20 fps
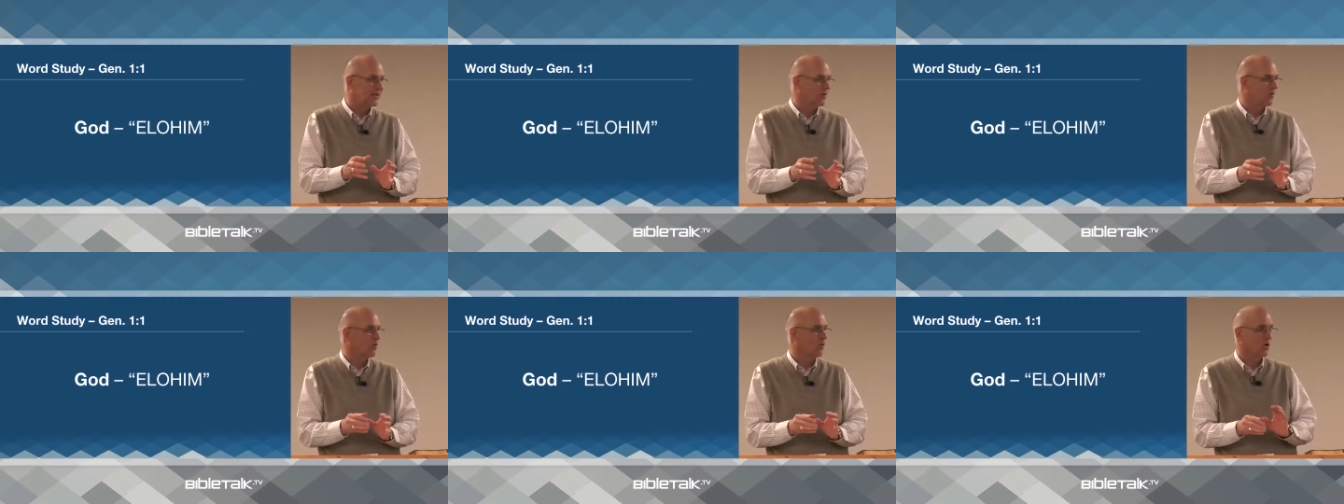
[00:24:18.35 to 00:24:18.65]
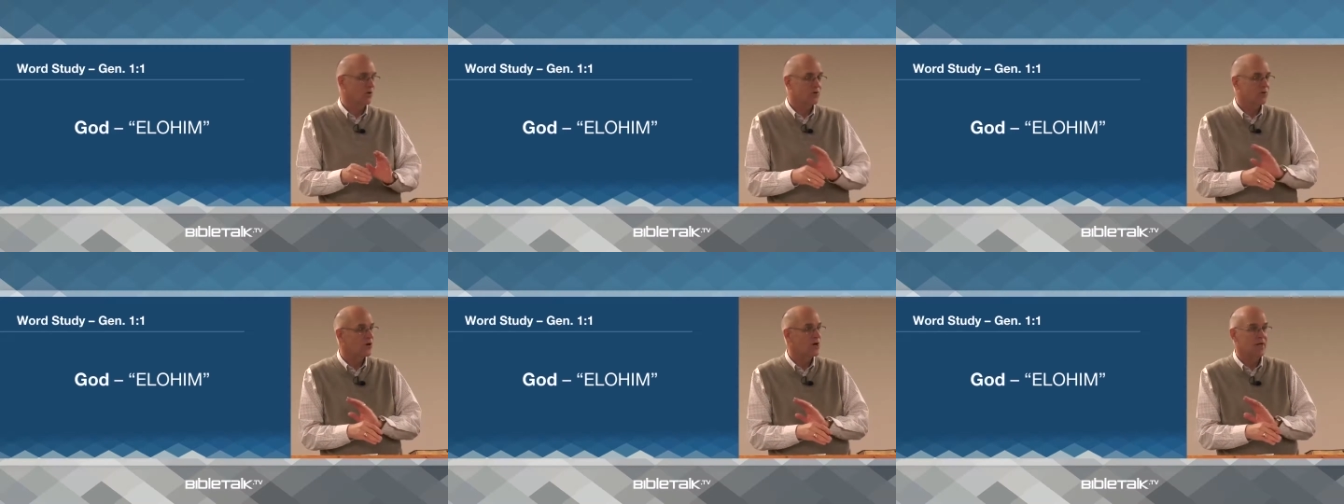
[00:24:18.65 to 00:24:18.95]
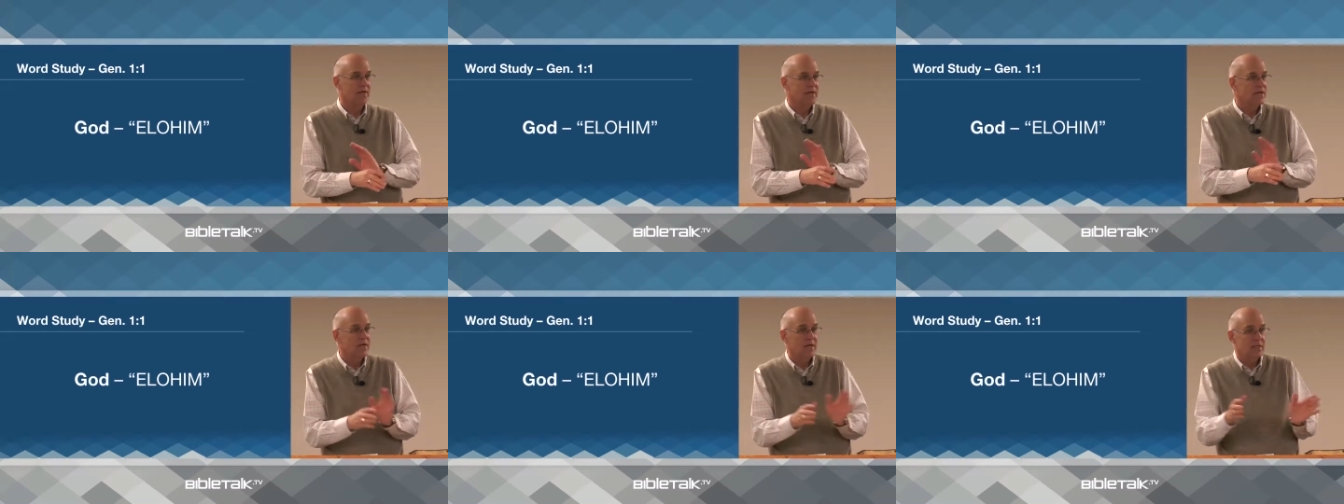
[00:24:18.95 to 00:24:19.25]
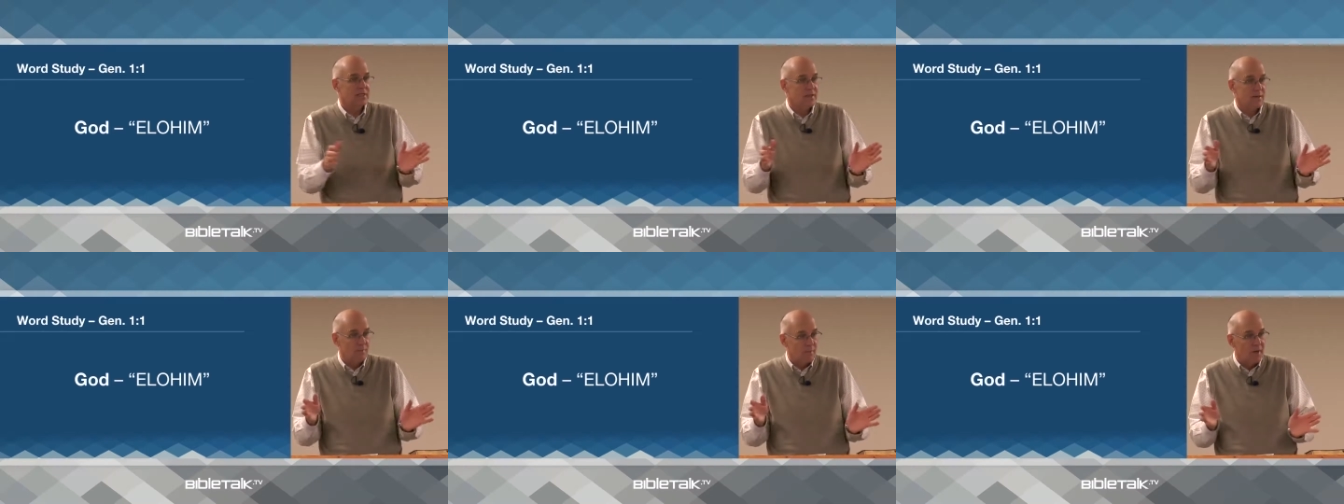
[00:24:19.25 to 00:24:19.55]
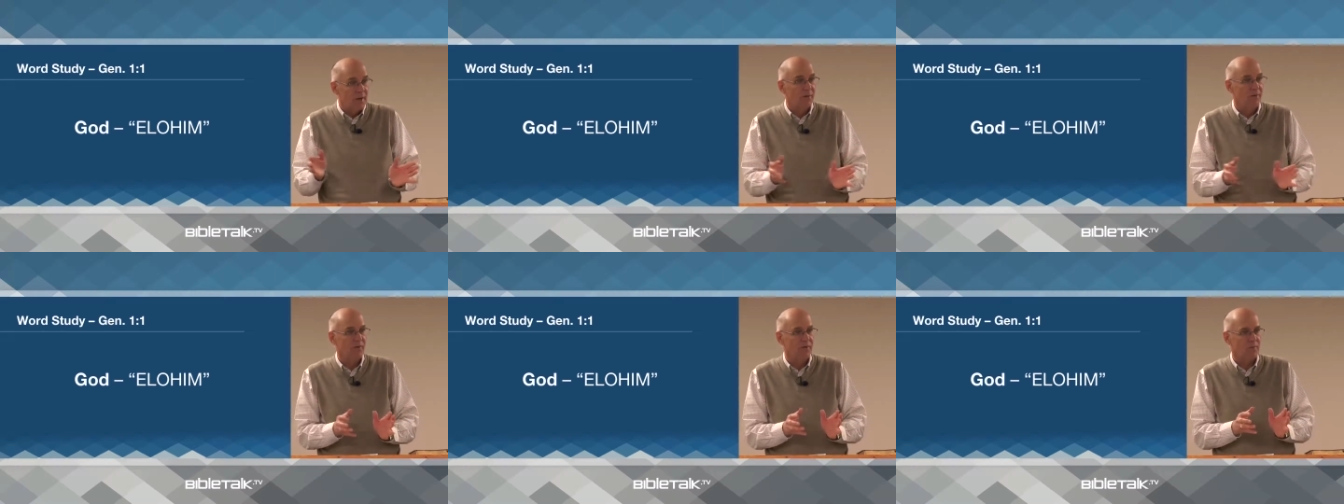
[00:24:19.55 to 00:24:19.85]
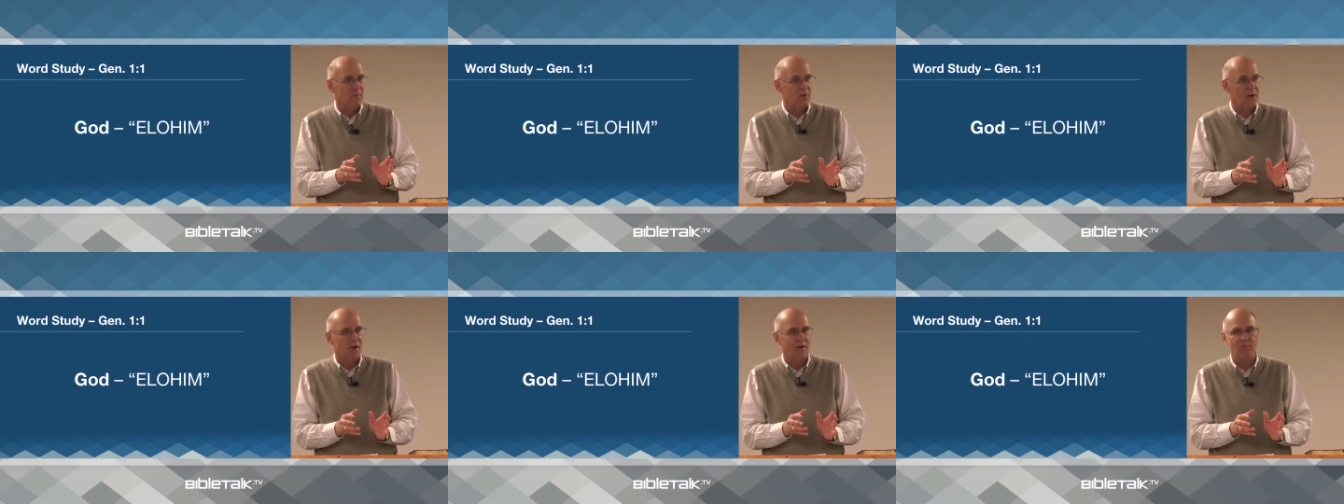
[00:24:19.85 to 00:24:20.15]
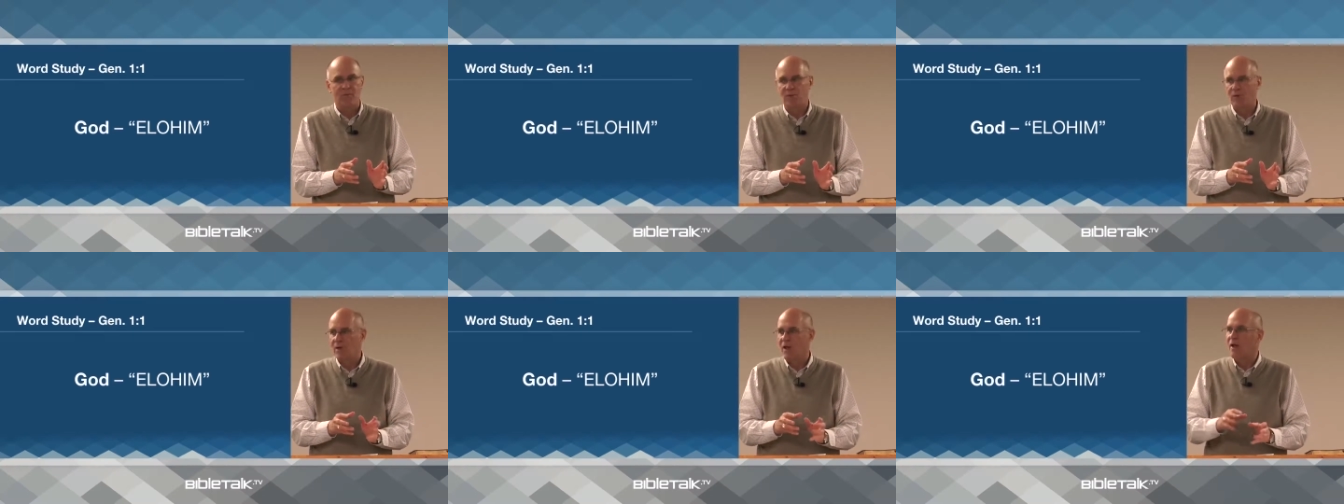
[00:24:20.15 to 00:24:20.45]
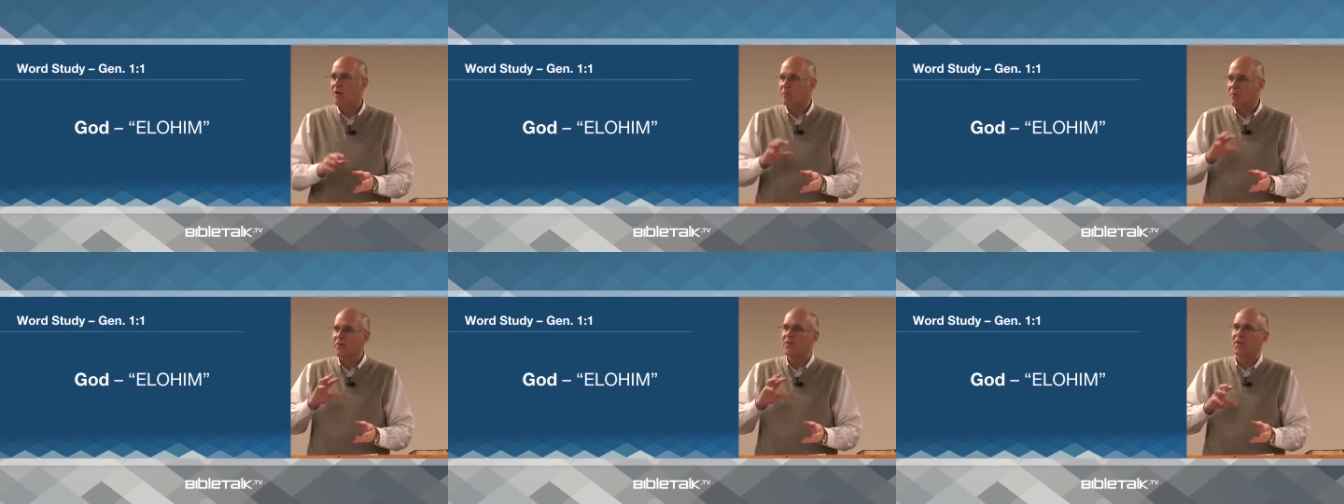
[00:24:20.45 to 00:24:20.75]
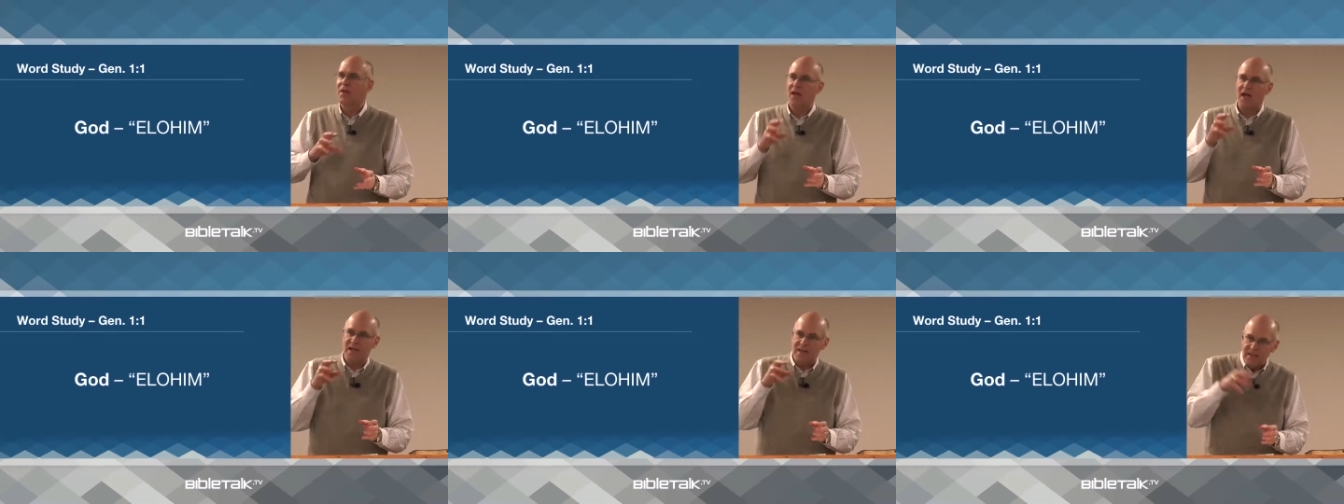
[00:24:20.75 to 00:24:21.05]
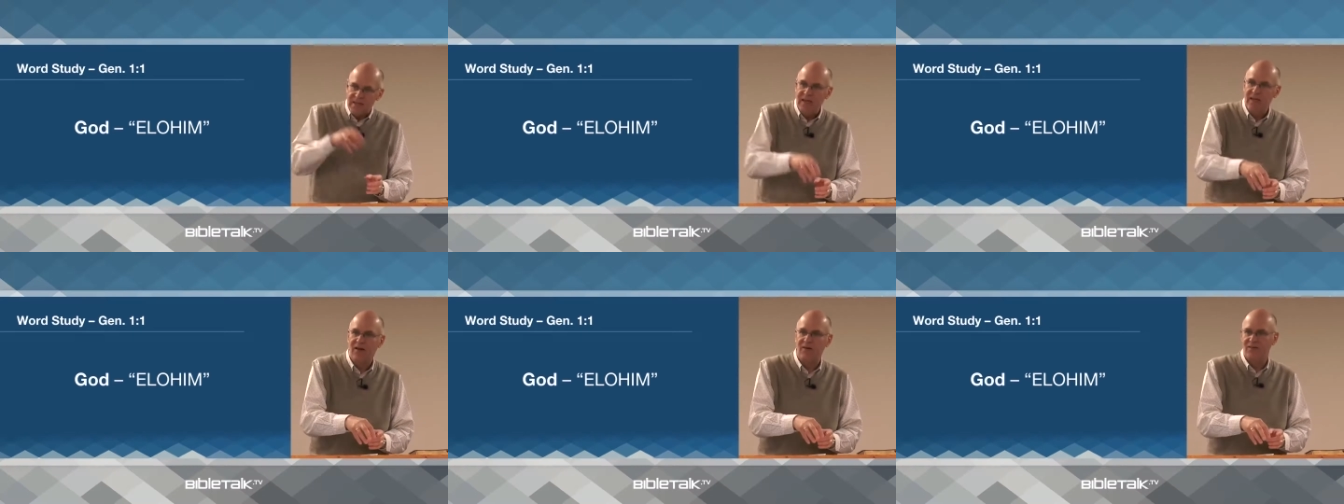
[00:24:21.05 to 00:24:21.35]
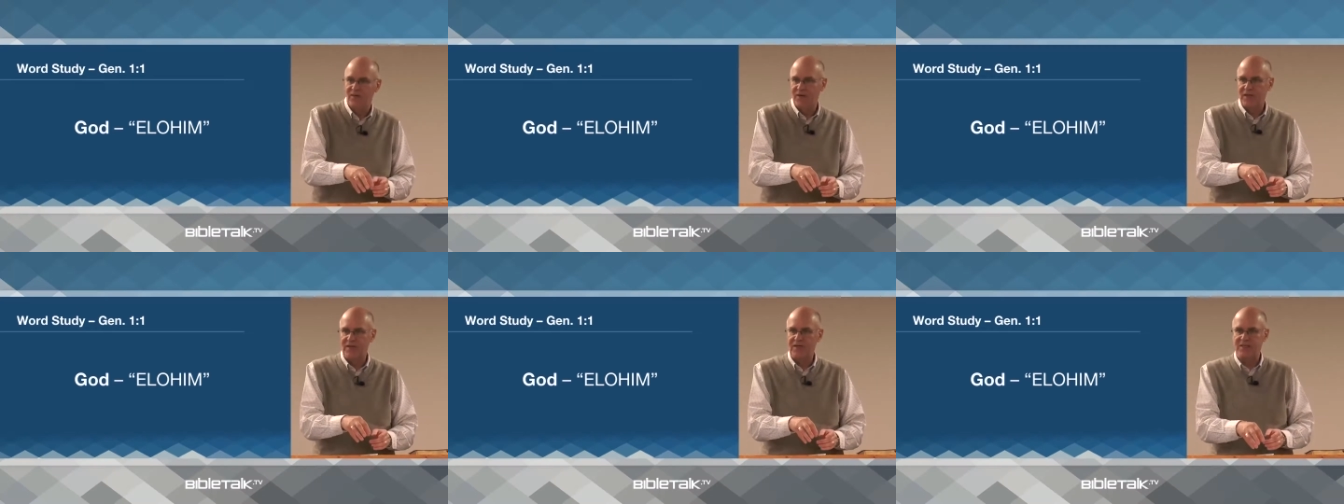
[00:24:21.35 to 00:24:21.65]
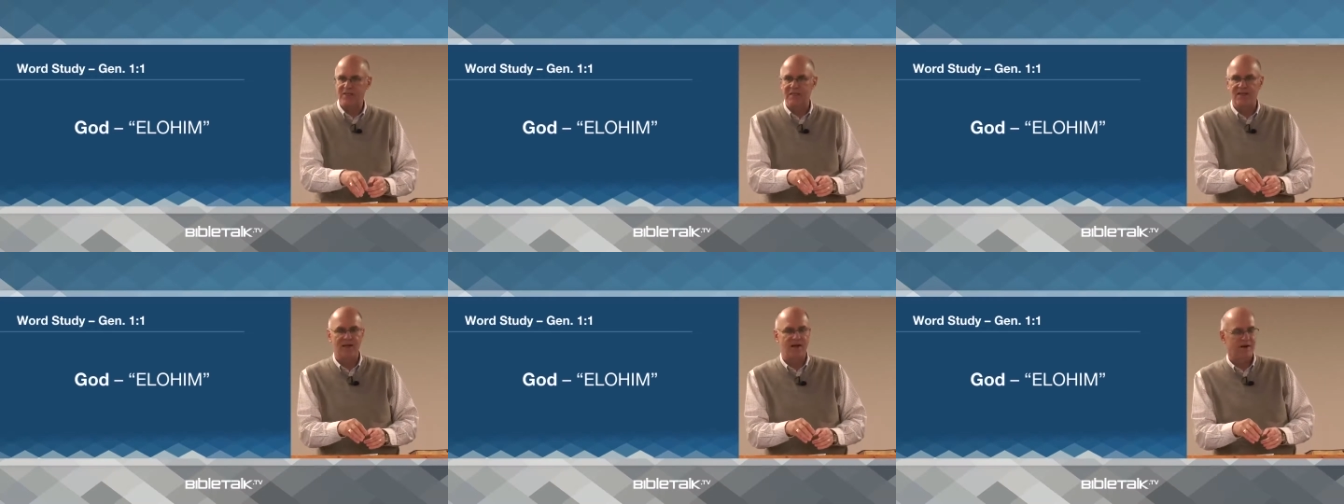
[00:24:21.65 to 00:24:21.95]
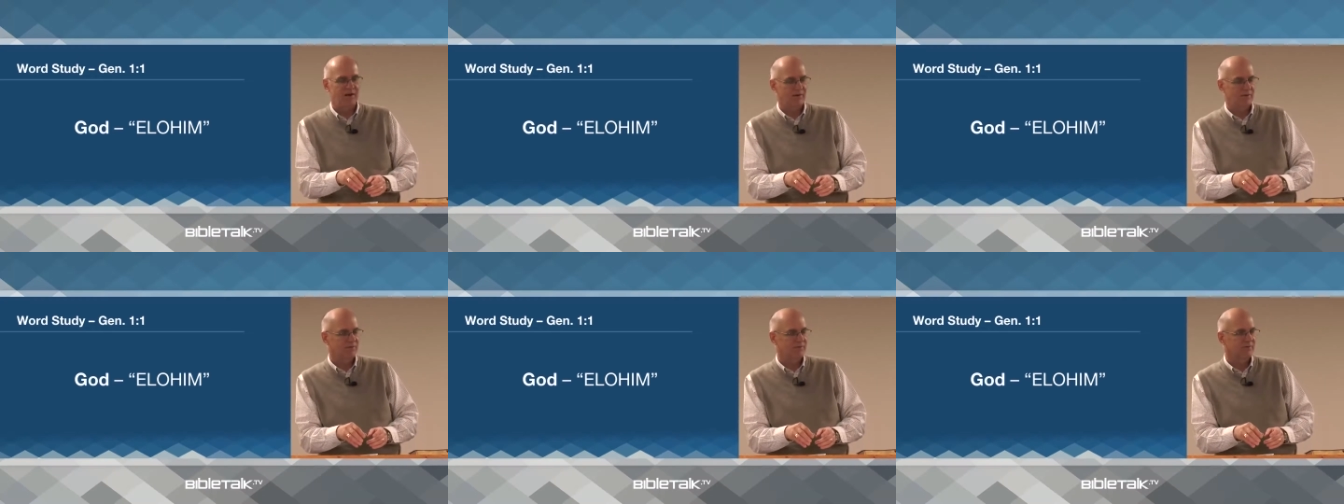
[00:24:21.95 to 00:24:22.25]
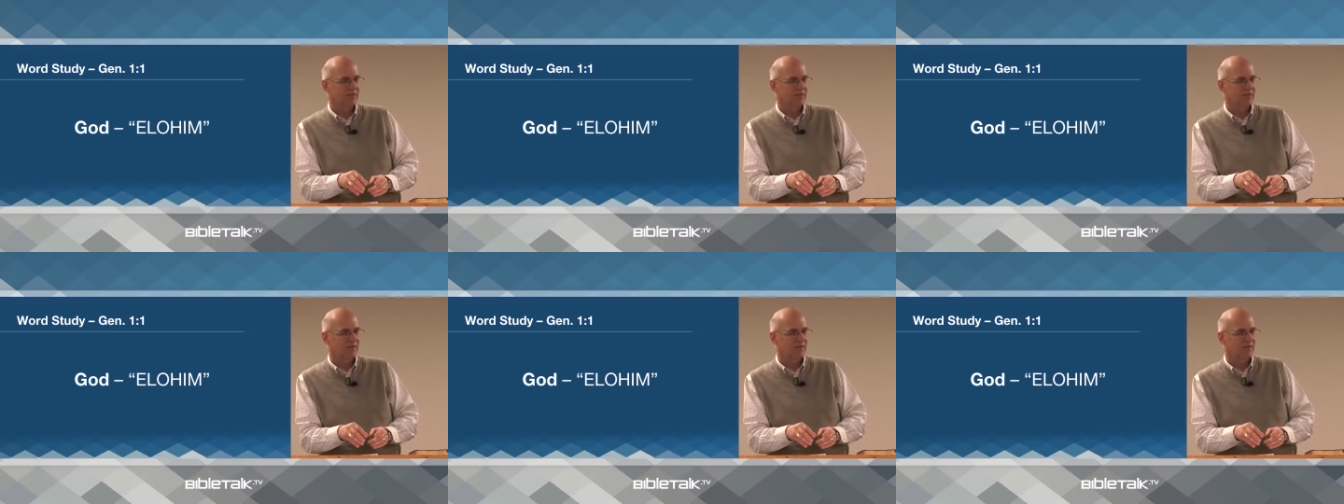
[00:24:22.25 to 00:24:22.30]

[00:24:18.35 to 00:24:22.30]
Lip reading: The word Trinity doesn't appear in the Bible, but the idea of it is there.